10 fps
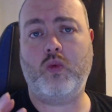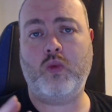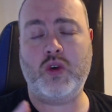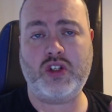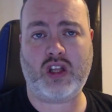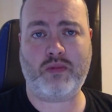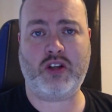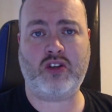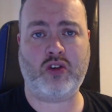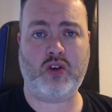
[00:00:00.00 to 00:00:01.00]
would you like me
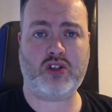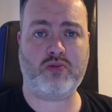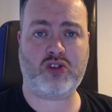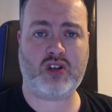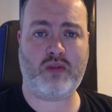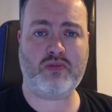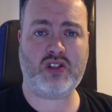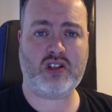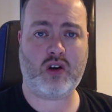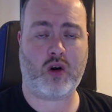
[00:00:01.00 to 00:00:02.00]
to do some
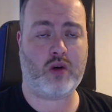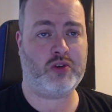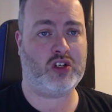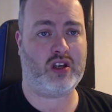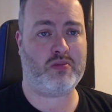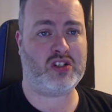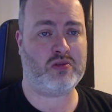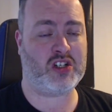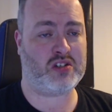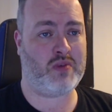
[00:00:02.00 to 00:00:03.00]
streams or would you like me to
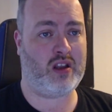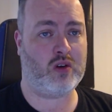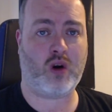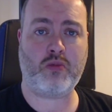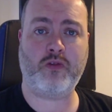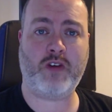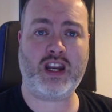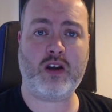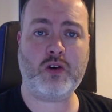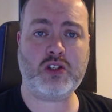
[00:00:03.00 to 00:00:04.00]
just make normal
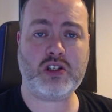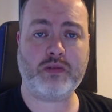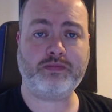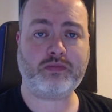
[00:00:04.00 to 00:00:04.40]
videos?